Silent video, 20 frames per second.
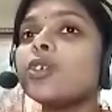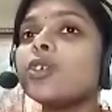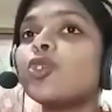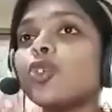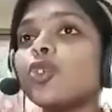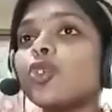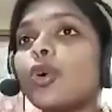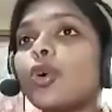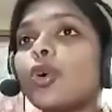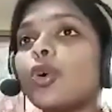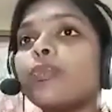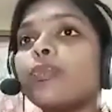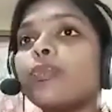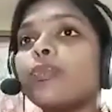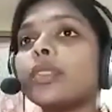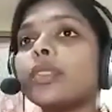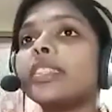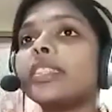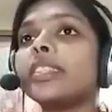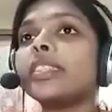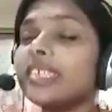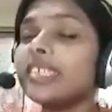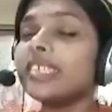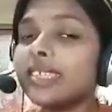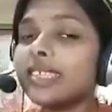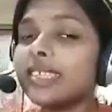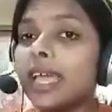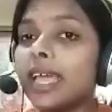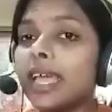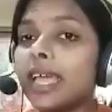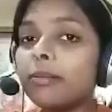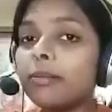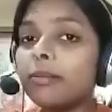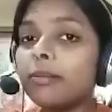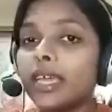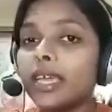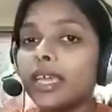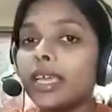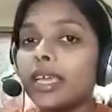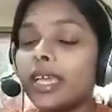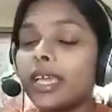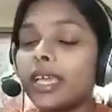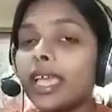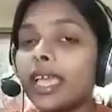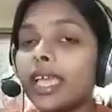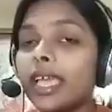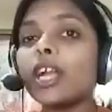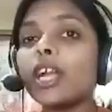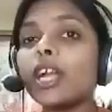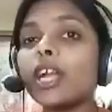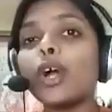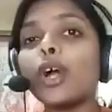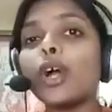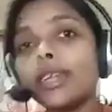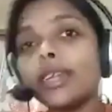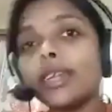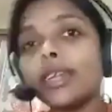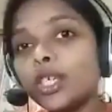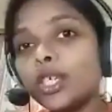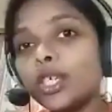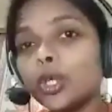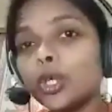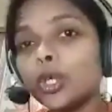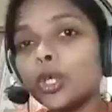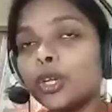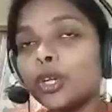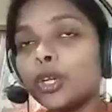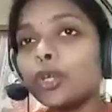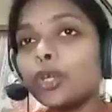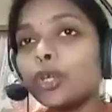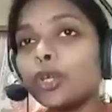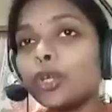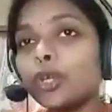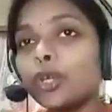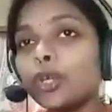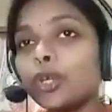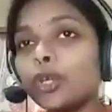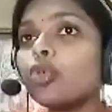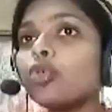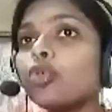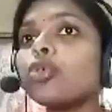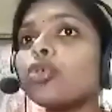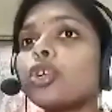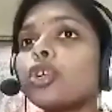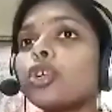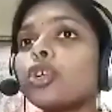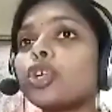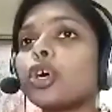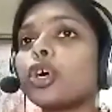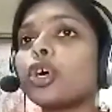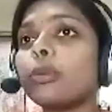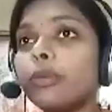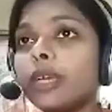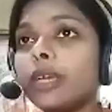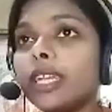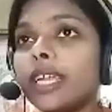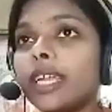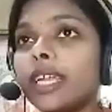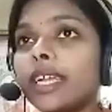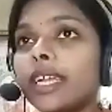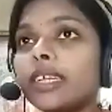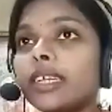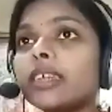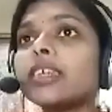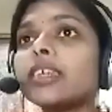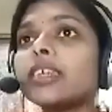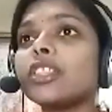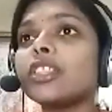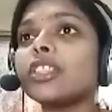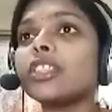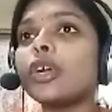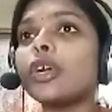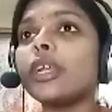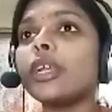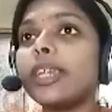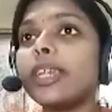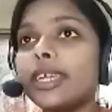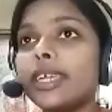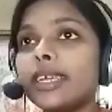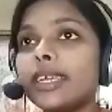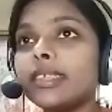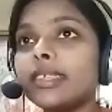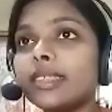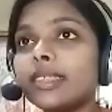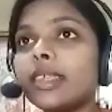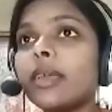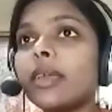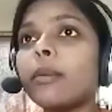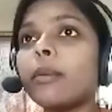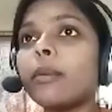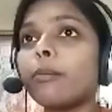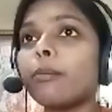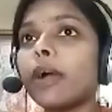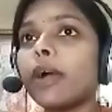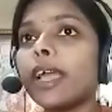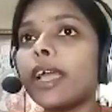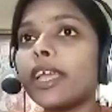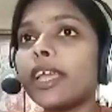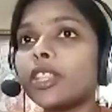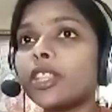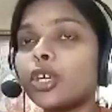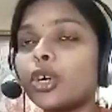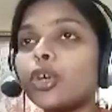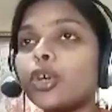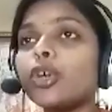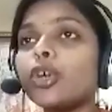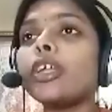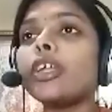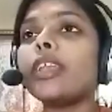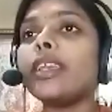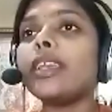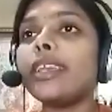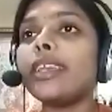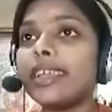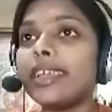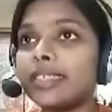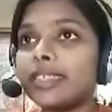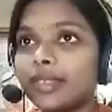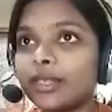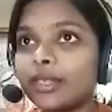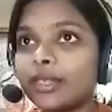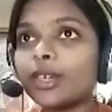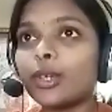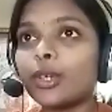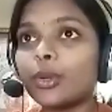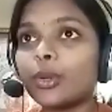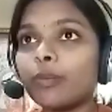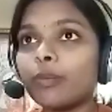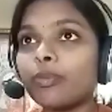so this can be a condition to terminate the lease by the lessor.